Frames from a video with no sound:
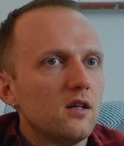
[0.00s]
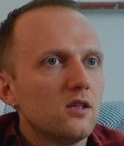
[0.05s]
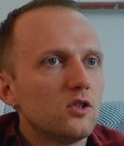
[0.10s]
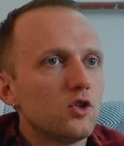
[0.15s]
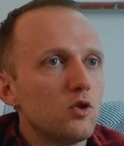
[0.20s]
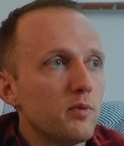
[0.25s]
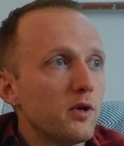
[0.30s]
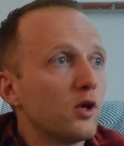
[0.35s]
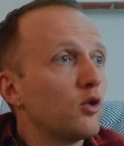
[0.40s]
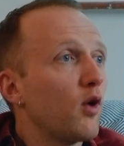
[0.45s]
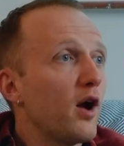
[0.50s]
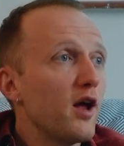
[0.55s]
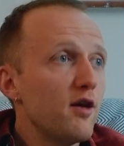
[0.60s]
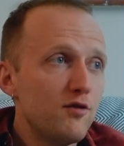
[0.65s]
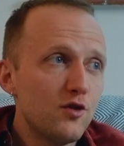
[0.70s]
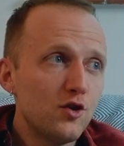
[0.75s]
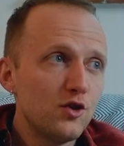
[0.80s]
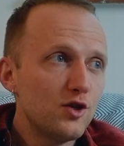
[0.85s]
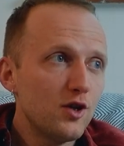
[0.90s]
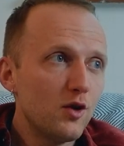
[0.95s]
So it'd be great
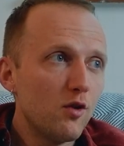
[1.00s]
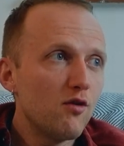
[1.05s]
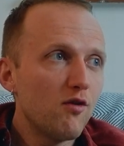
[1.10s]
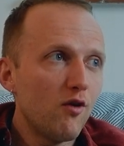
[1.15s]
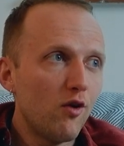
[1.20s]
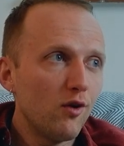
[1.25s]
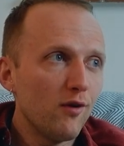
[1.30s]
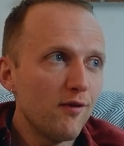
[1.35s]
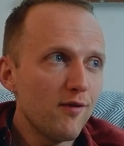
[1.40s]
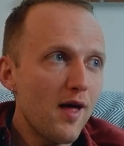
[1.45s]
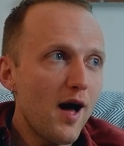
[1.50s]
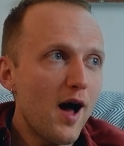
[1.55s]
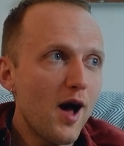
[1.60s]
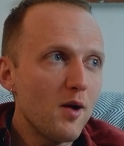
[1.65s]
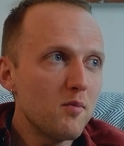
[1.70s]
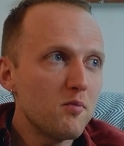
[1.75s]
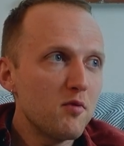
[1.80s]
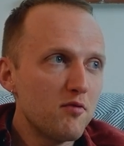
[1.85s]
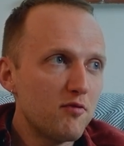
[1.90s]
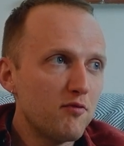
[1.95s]
if you could deal with all of
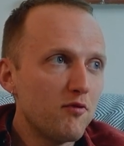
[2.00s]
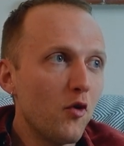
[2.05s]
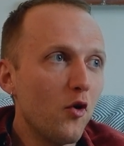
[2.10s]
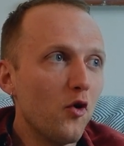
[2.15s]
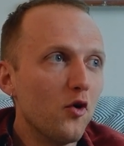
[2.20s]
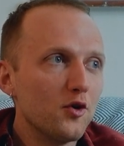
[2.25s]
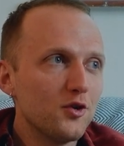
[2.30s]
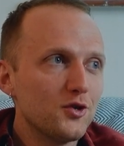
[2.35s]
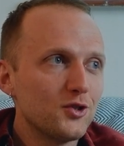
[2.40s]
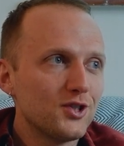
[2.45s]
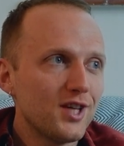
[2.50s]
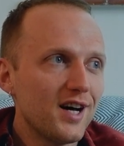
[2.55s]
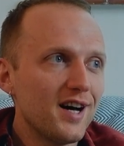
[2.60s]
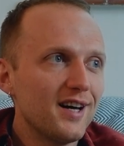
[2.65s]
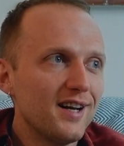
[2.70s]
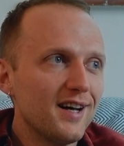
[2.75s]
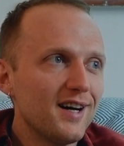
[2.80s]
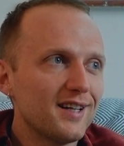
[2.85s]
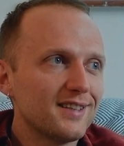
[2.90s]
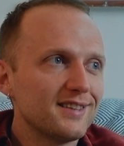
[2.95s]
that before you
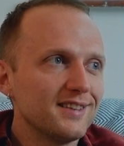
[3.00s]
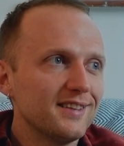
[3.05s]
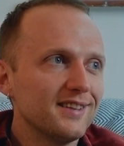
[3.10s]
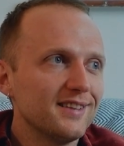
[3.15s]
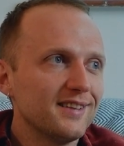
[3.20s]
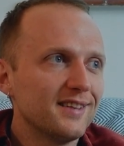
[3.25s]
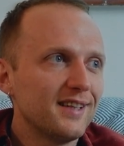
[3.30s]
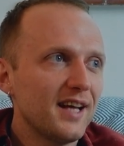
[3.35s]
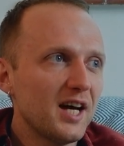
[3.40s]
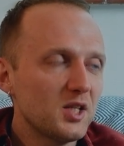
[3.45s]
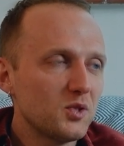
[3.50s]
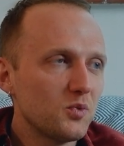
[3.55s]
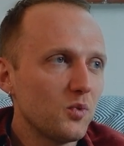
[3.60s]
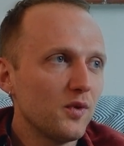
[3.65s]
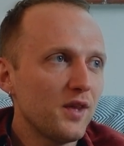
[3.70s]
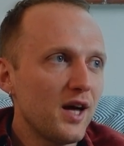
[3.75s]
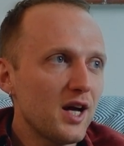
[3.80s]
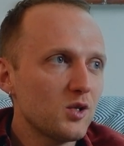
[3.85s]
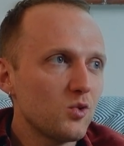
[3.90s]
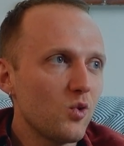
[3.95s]
started acting. That's
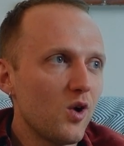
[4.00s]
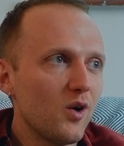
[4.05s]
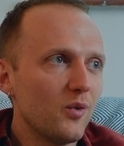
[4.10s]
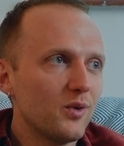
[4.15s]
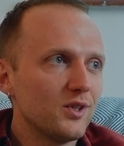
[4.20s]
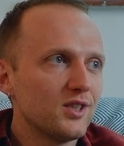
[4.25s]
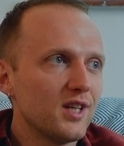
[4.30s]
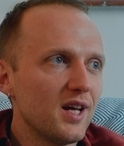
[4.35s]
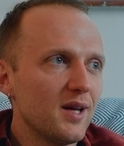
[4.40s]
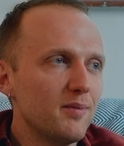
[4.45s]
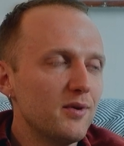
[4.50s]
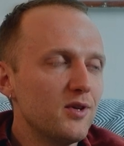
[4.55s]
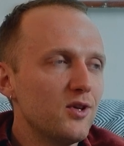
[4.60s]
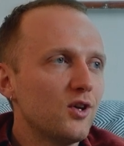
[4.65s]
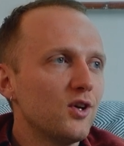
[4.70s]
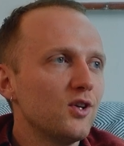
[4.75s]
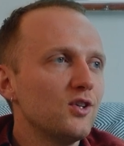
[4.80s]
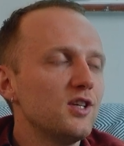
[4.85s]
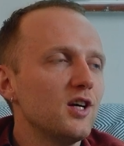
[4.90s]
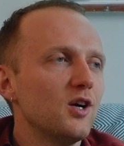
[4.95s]
what that's what I would say. But you
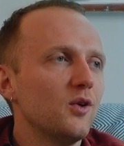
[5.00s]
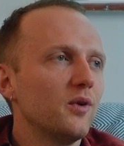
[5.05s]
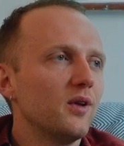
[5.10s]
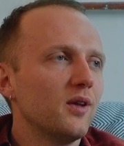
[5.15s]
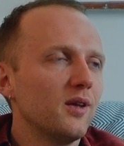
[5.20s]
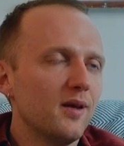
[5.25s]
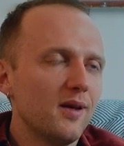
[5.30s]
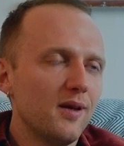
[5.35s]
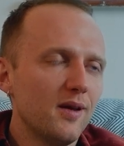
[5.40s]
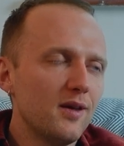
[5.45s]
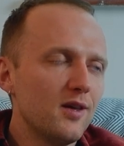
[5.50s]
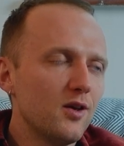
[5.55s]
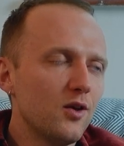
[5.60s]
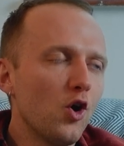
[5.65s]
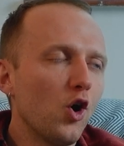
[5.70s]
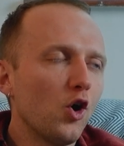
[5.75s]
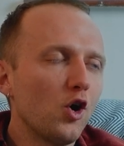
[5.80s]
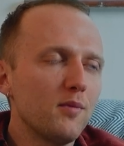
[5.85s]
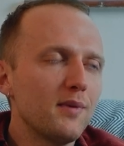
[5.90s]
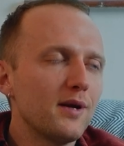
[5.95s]
can deal with it. You're
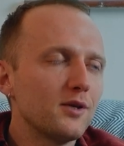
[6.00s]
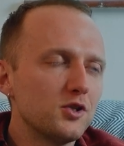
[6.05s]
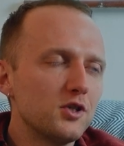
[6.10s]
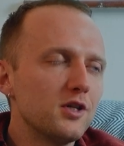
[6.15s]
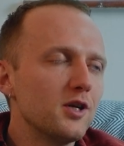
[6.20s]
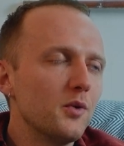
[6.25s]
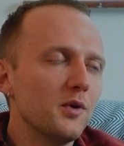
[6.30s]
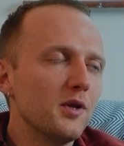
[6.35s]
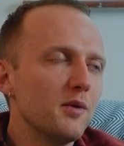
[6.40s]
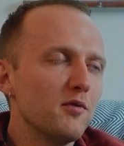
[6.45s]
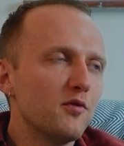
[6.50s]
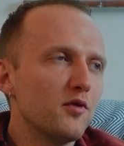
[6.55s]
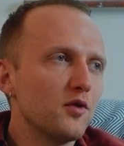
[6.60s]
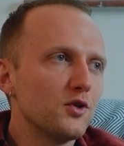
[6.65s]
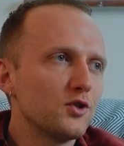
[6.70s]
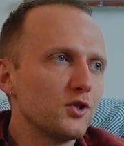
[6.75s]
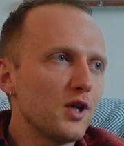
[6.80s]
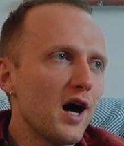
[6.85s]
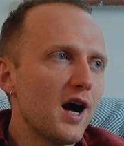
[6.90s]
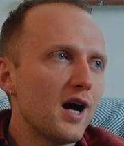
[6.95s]
not going to be able to deal with it before
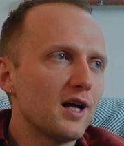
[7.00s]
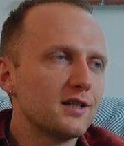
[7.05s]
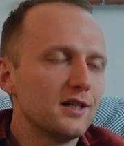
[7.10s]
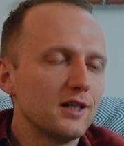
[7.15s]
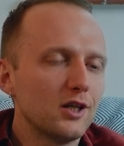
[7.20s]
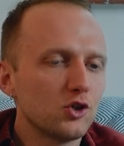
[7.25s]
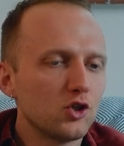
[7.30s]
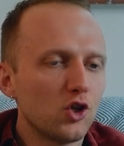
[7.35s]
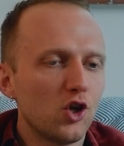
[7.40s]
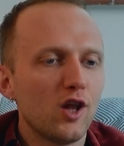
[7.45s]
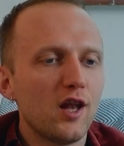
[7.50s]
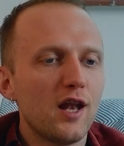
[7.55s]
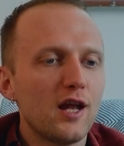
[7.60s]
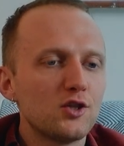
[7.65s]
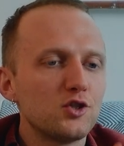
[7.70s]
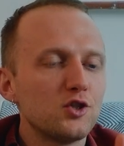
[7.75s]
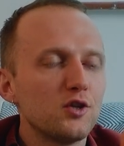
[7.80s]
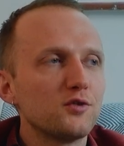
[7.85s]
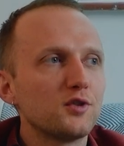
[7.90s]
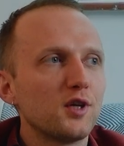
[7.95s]
you start no. acting because all of
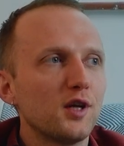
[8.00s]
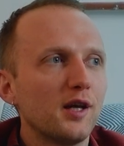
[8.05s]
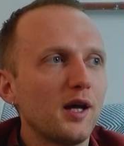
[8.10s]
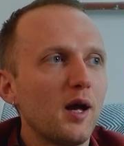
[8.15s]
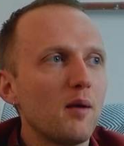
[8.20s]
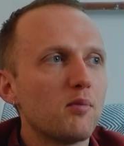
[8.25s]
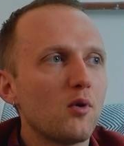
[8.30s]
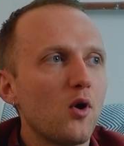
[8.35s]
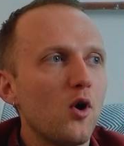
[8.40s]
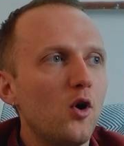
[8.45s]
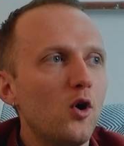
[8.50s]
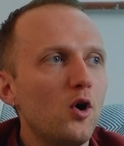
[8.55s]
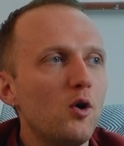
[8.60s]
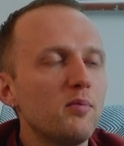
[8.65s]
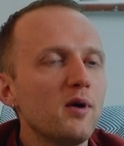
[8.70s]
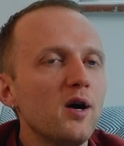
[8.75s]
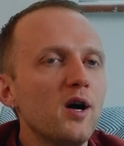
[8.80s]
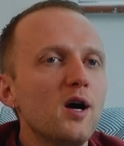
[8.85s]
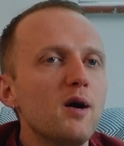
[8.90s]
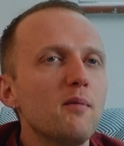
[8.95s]
that stuff's going to get
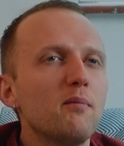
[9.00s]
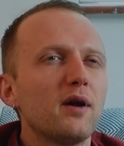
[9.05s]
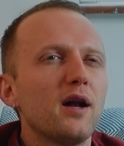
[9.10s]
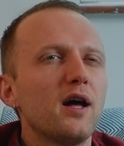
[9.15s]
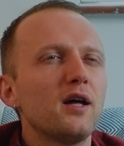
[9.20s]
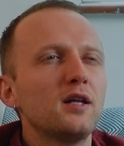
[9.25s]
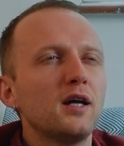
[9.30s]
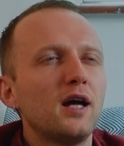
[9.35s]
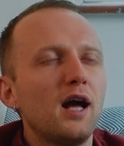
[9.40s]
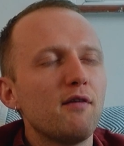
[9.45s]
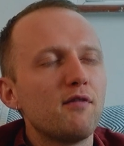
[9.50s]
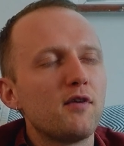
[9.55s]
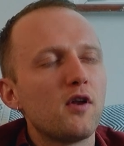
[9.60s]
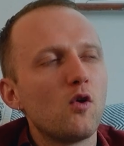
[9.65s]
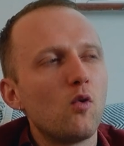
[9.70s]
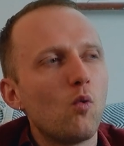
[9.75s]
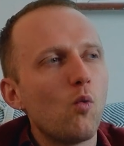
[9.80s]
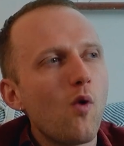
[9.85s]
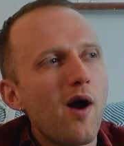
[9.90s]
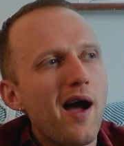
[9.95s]
brought up. Mm. But I think having
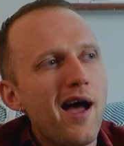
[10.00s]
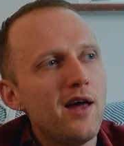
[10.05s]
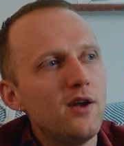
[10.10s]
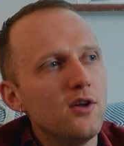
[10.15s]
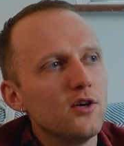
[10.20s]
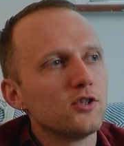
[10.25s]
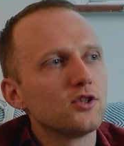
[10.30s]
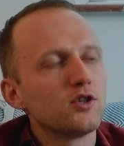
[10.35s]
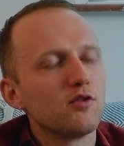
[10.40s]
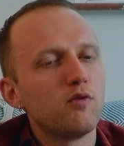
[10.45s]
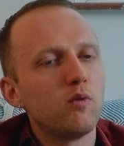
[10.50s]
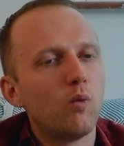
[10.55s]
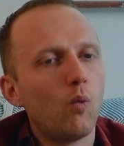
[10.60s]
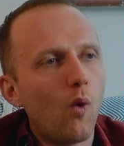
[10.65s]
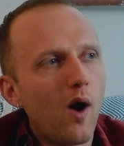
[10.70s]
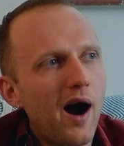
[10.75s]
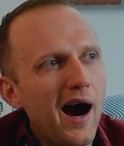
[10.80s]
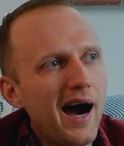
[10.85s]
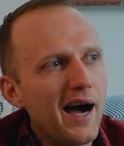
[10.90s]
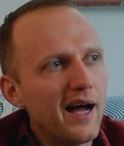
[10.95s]
an awareness of
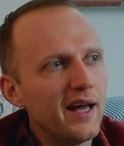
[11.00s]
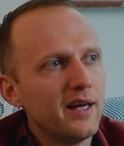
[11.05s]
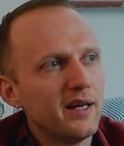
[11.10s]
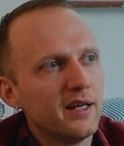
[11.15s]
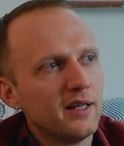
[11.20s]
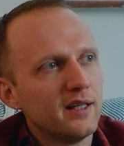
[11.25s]
why,